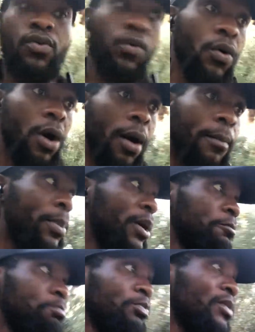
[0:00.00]
grew up.
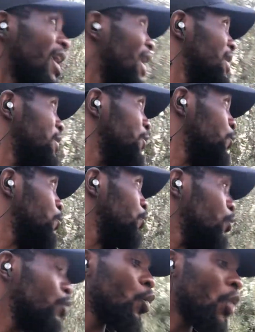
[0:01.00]
And
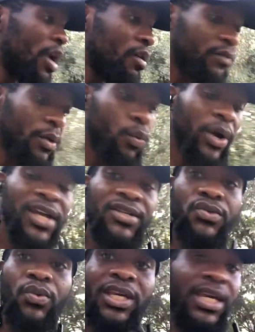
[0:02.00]
one of the ways
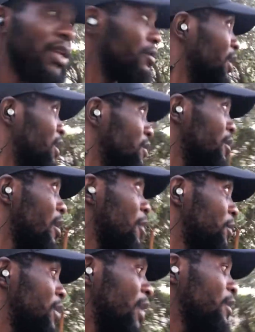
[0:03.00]
we can
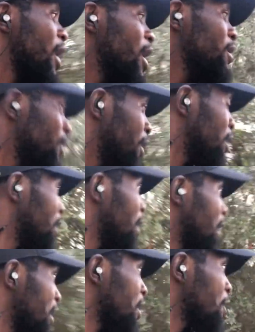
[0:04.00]
interrupt that,
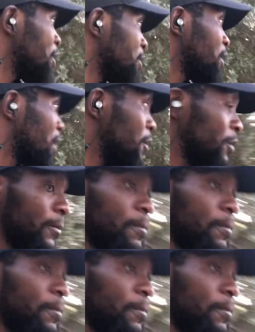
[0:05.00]
hey, come on, come on.